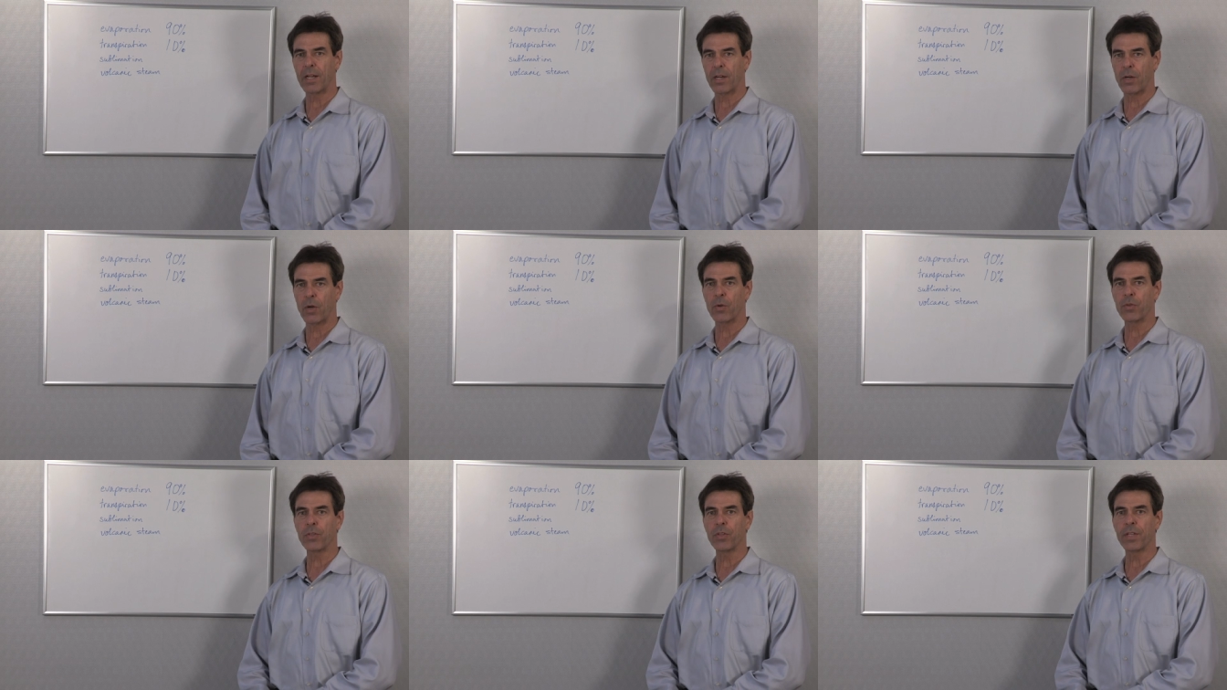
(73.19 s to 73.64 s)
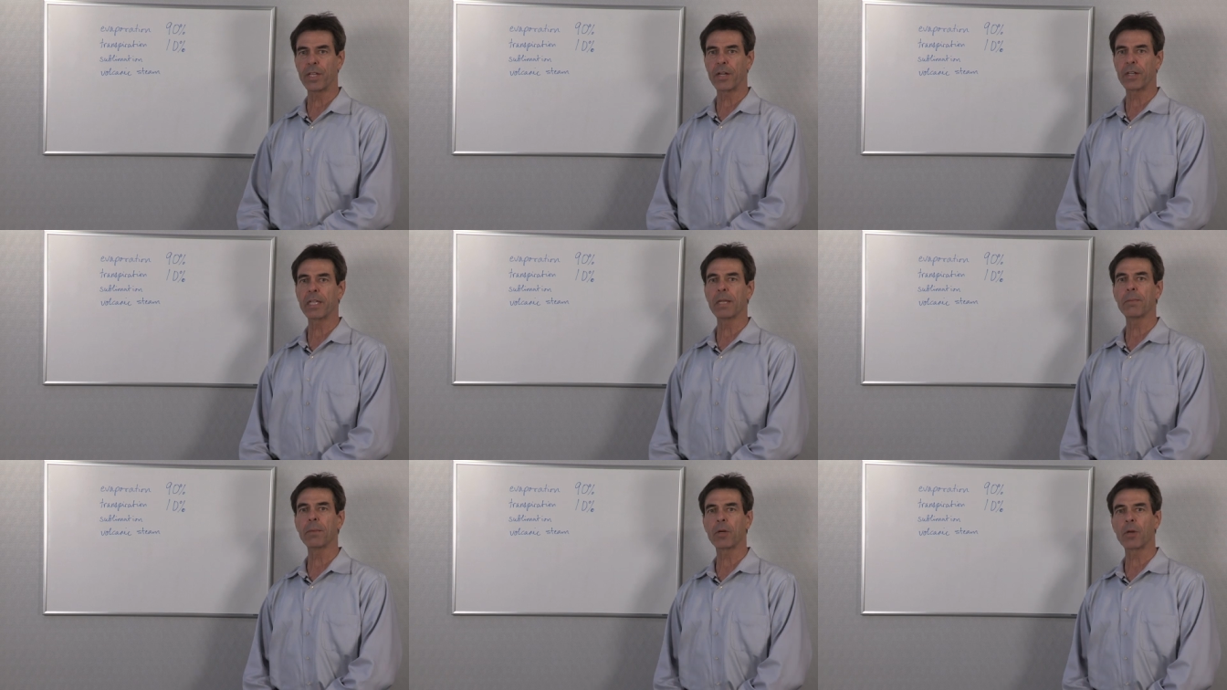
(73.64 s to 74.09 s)
go through their
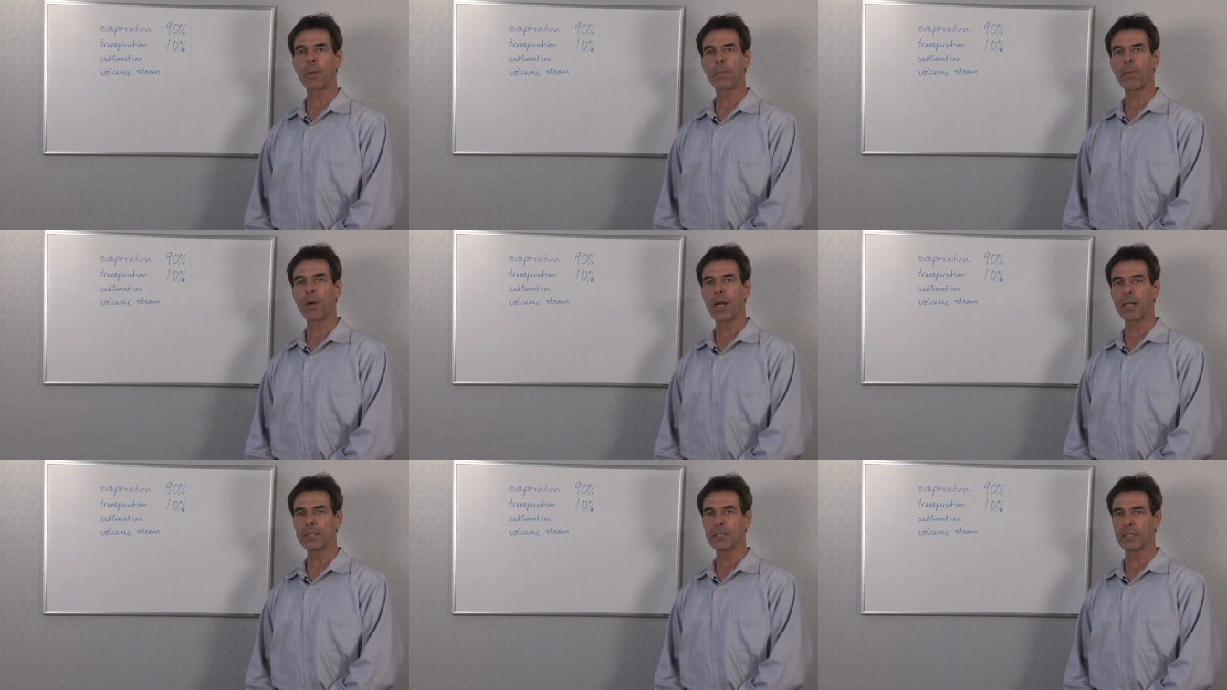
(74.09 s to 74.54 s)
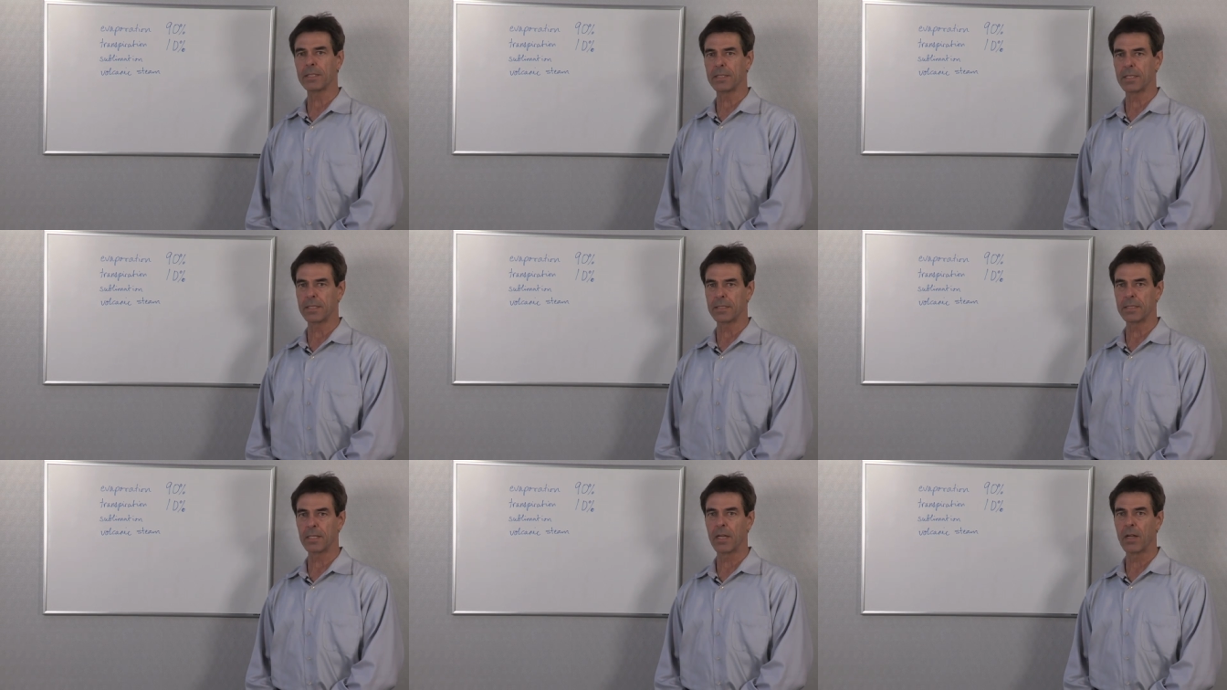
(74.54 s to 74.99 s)
chemical
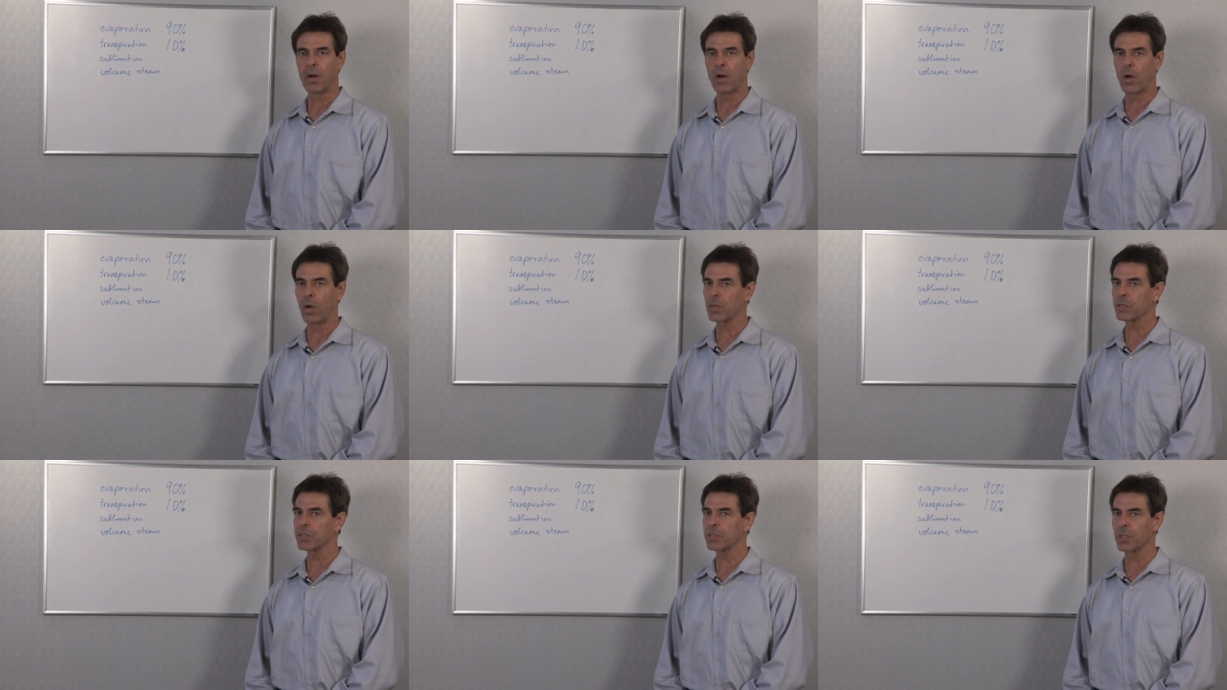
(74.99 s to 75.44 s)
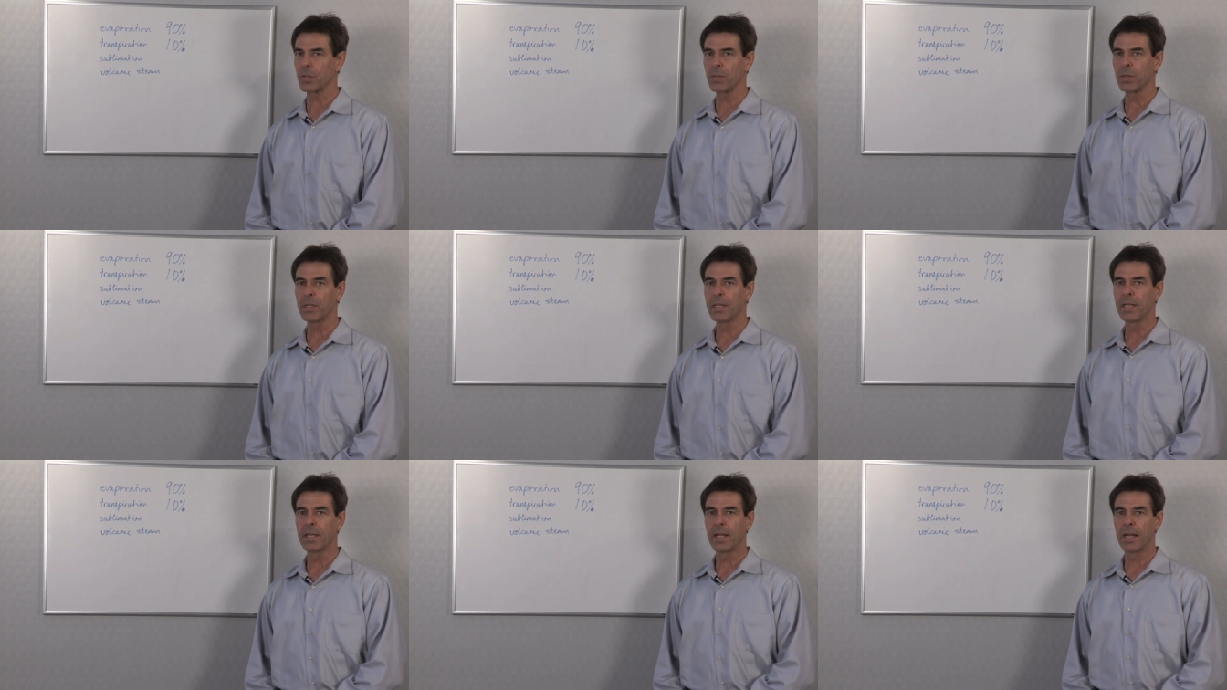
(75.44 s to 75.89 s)
processes.
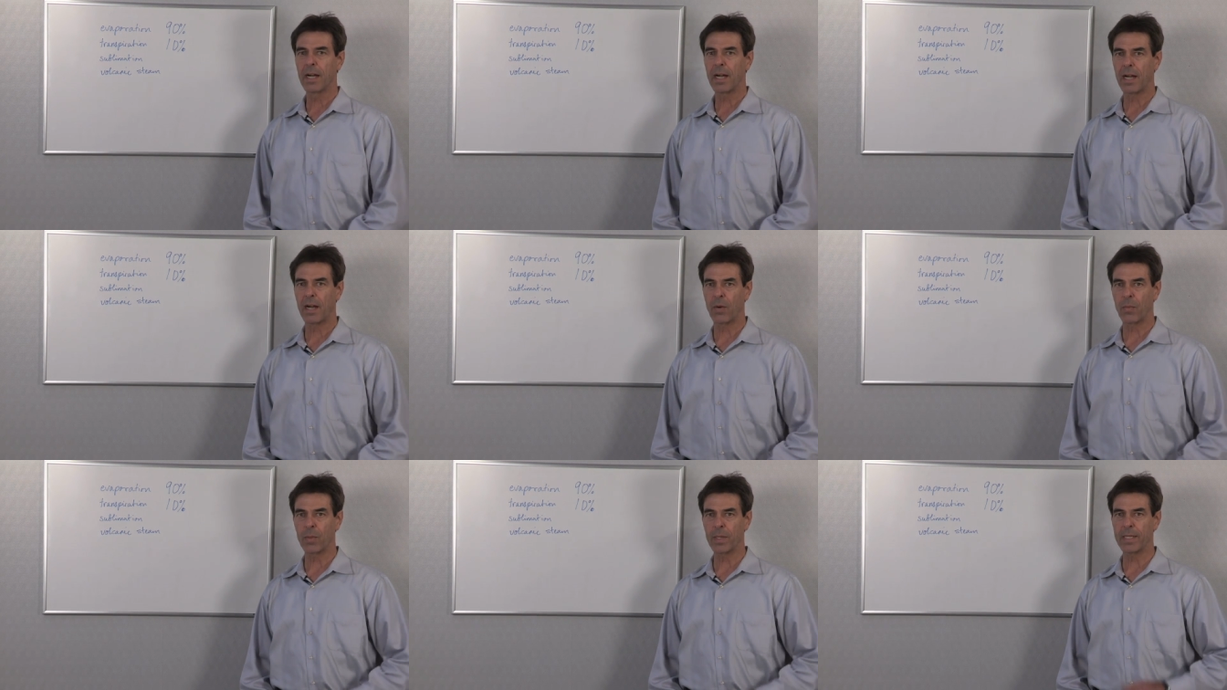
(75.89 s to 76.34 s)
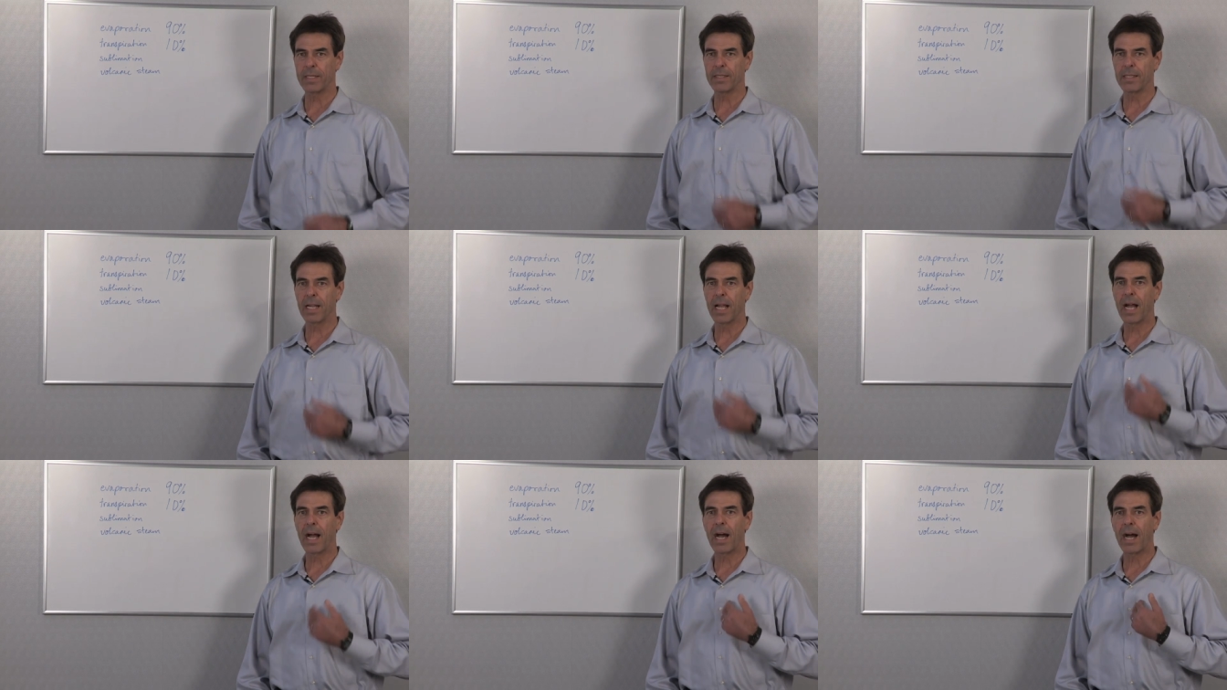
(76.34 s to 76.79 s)
Also, uh, when